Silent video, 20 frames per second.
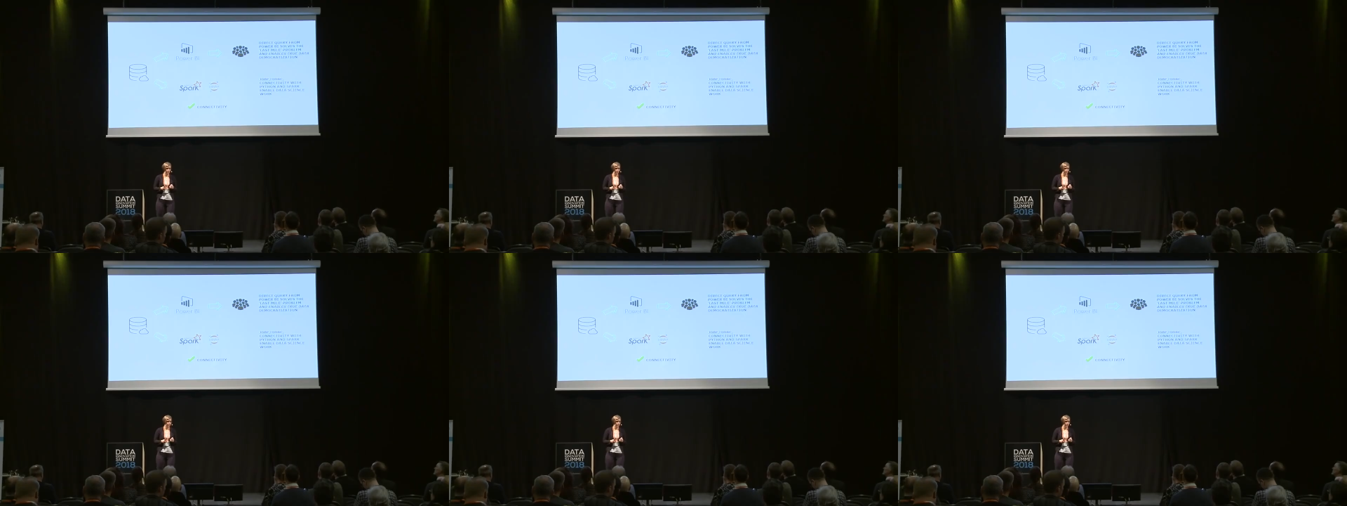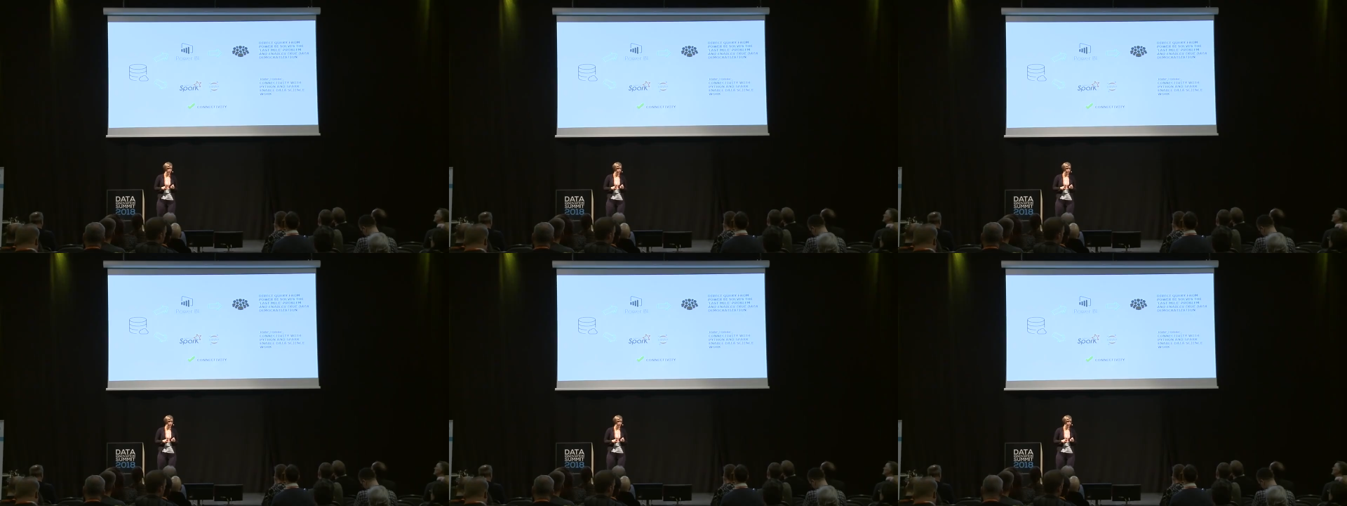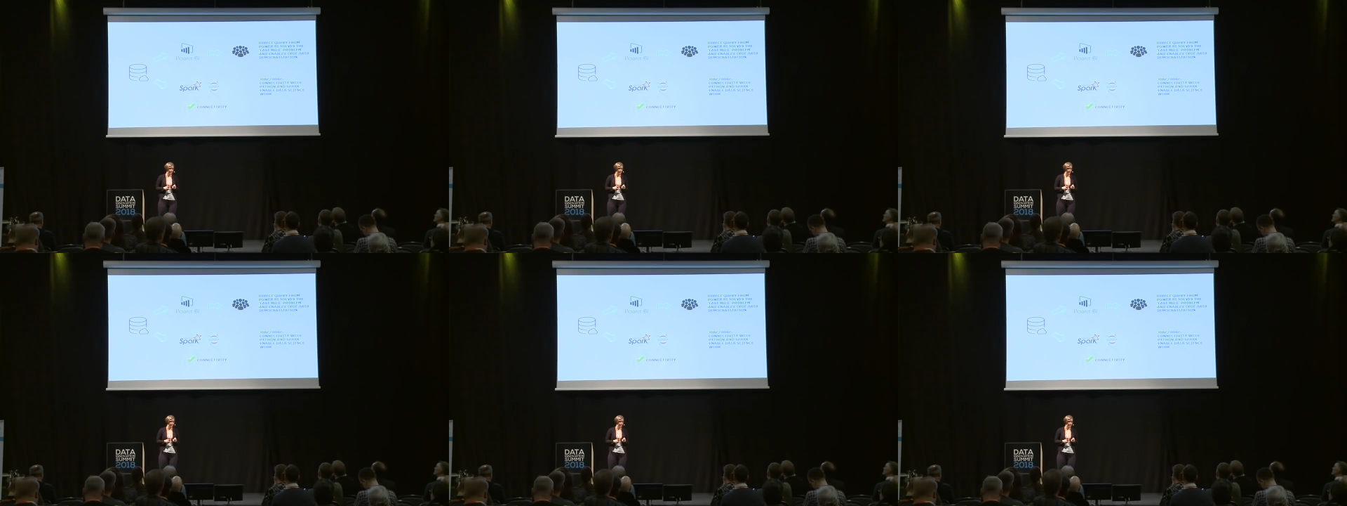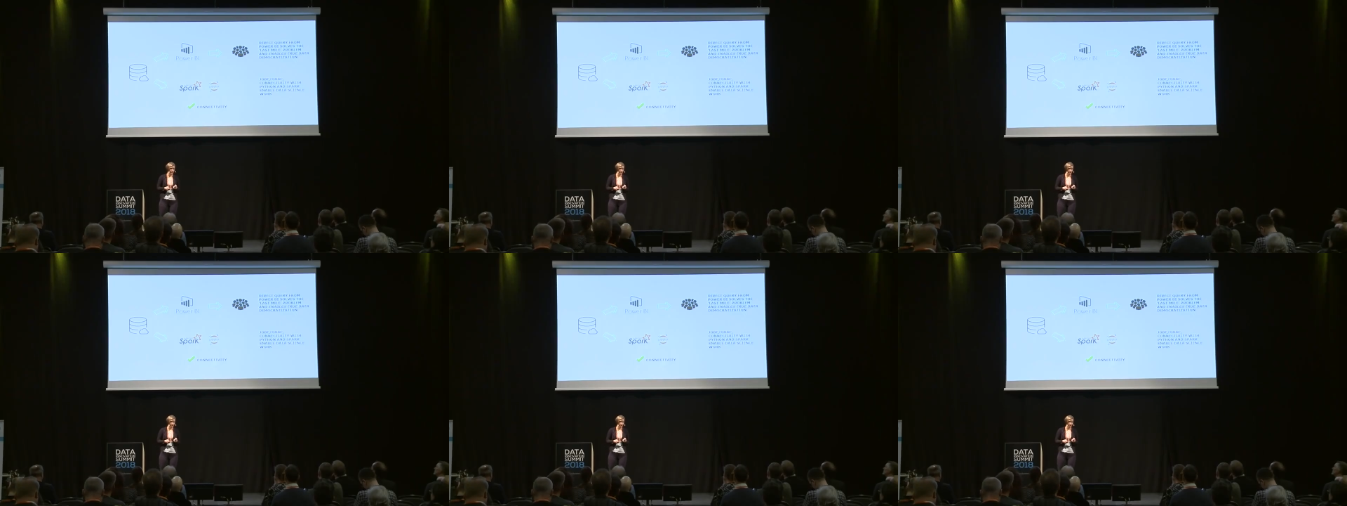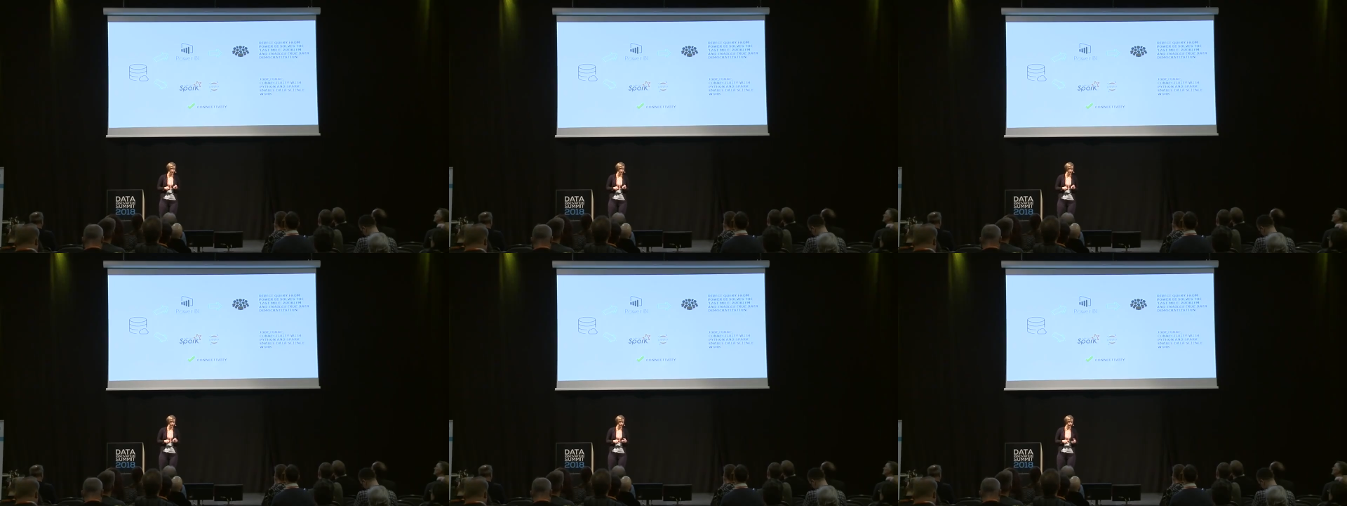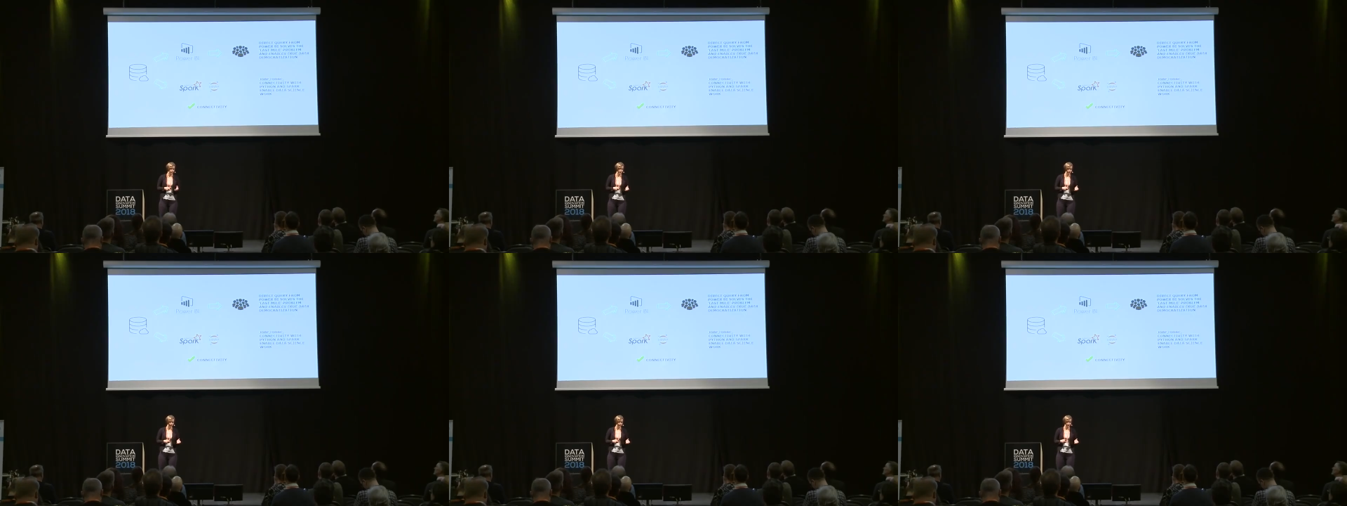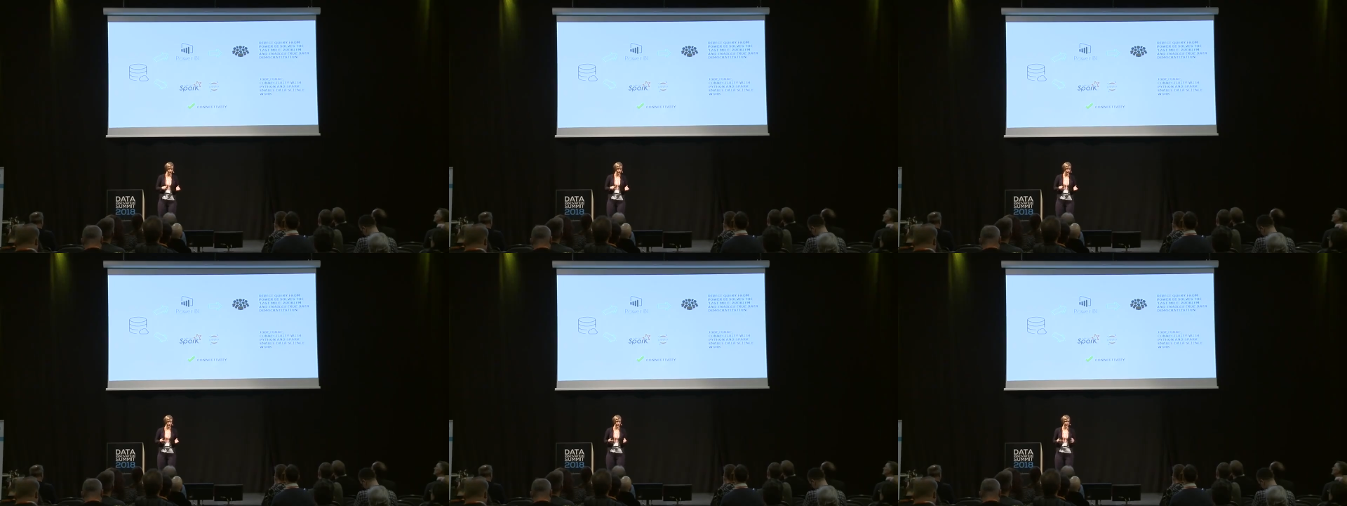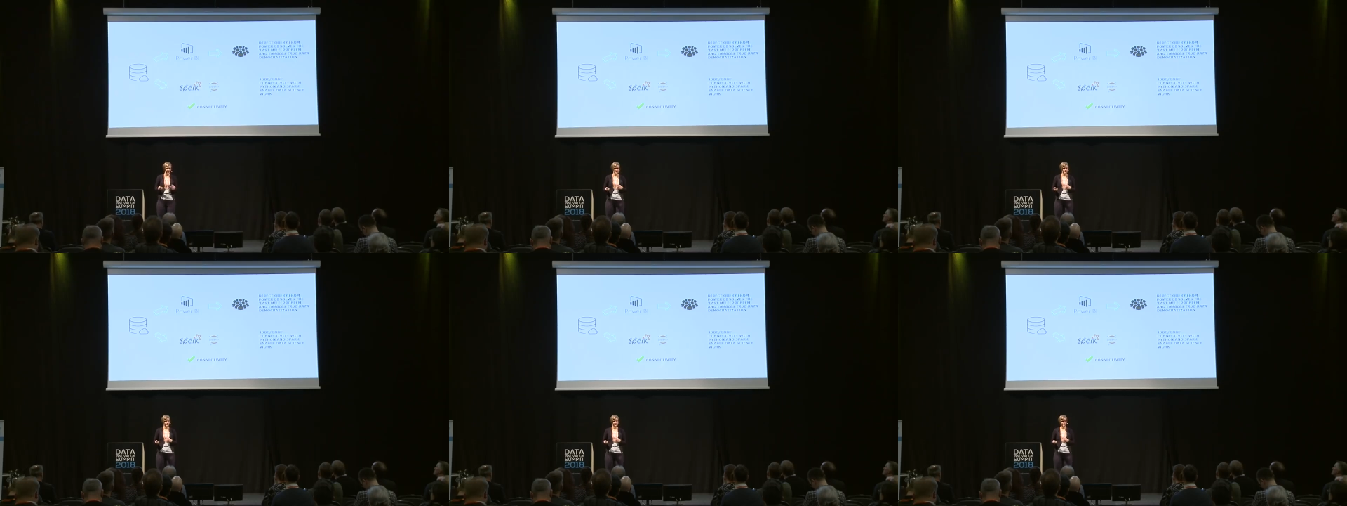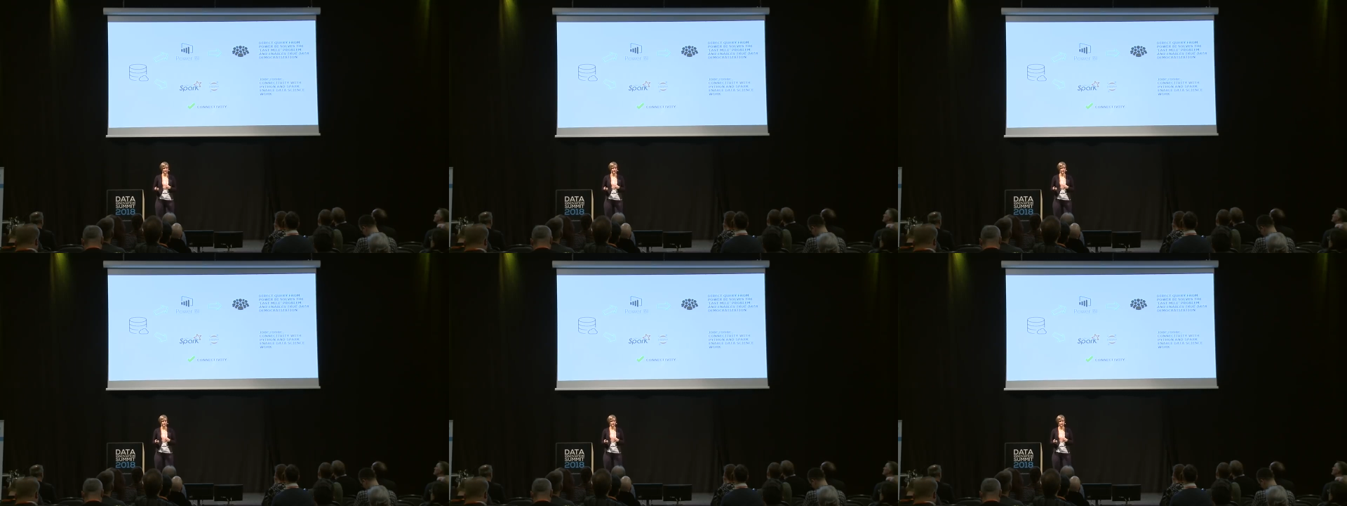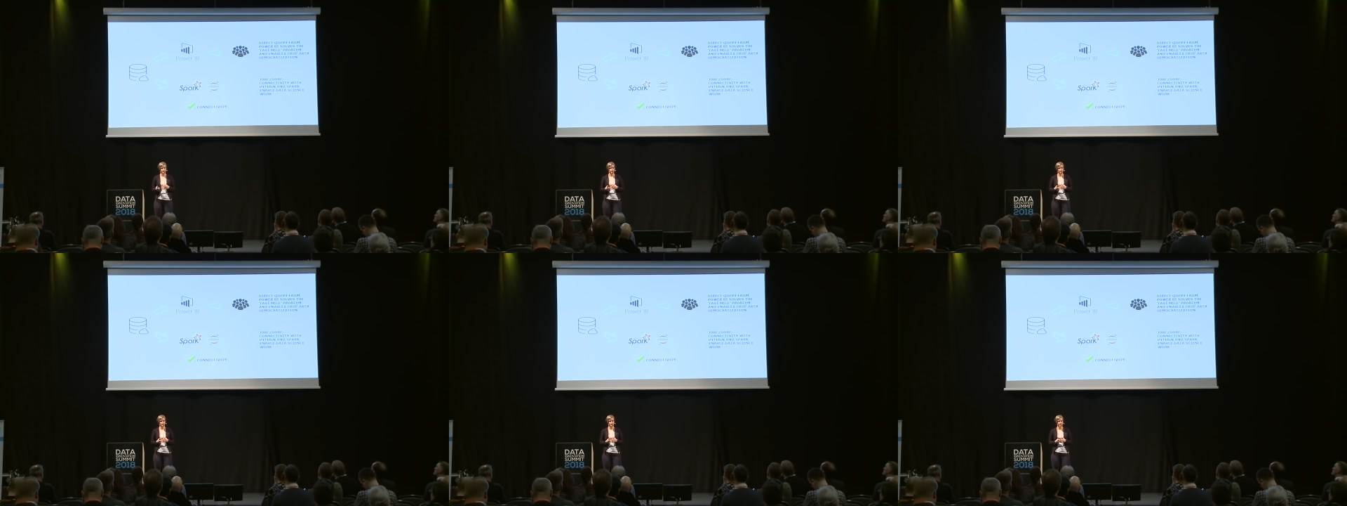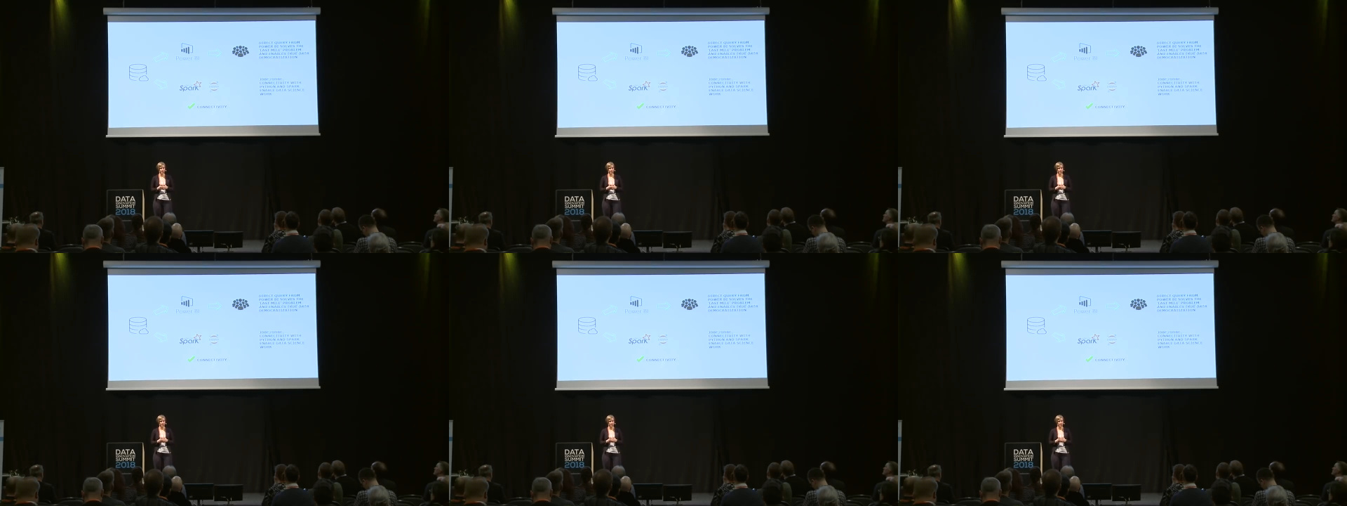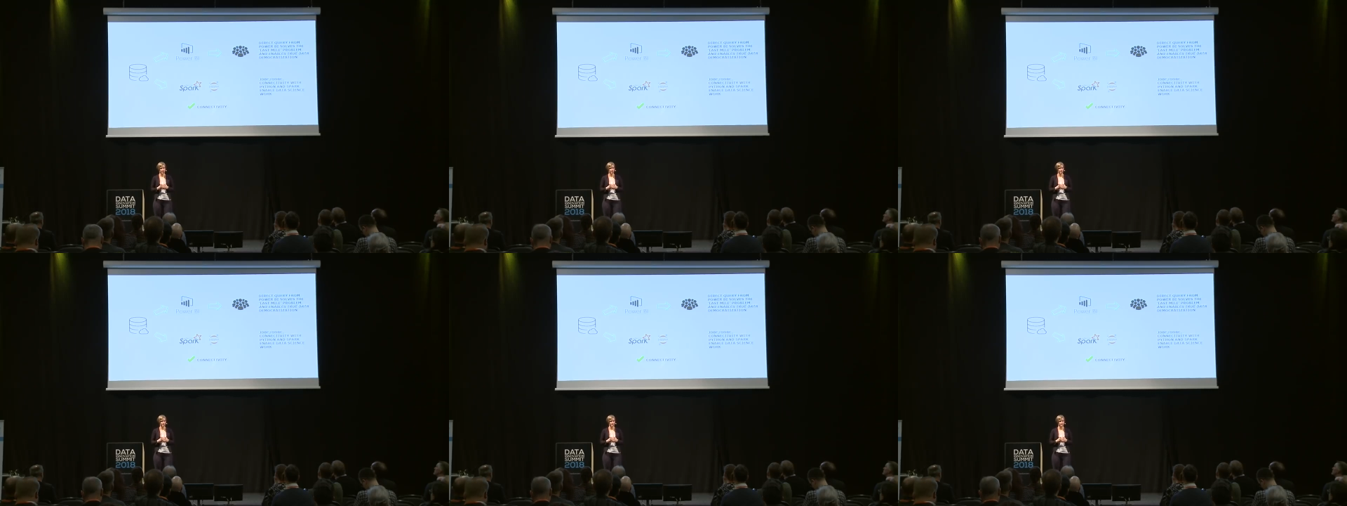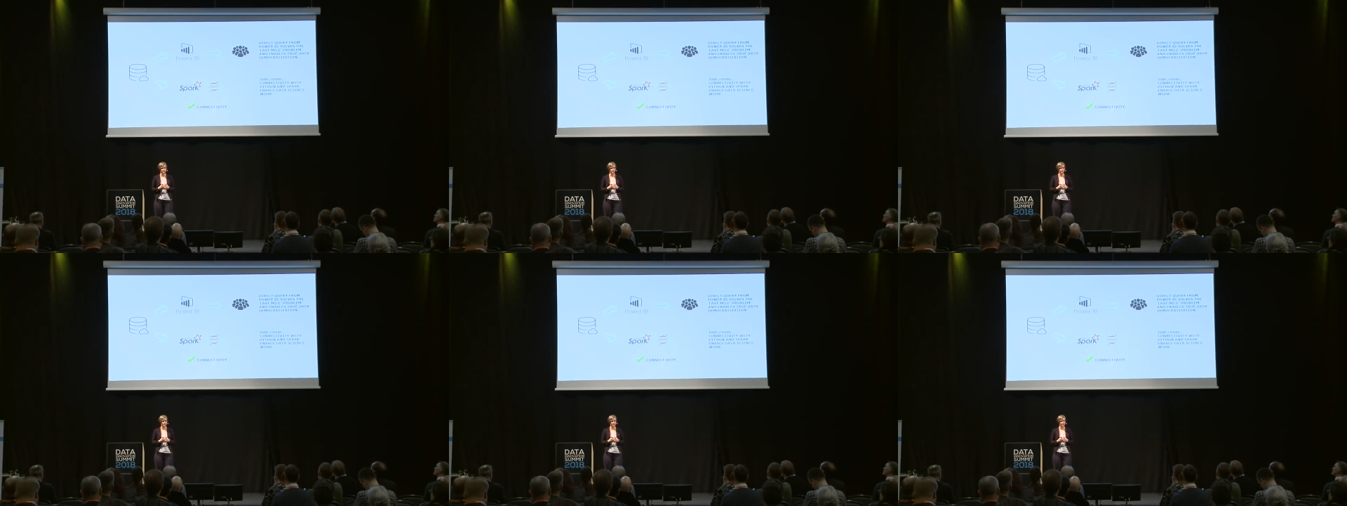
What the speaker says: Nobody's mouth can be seen.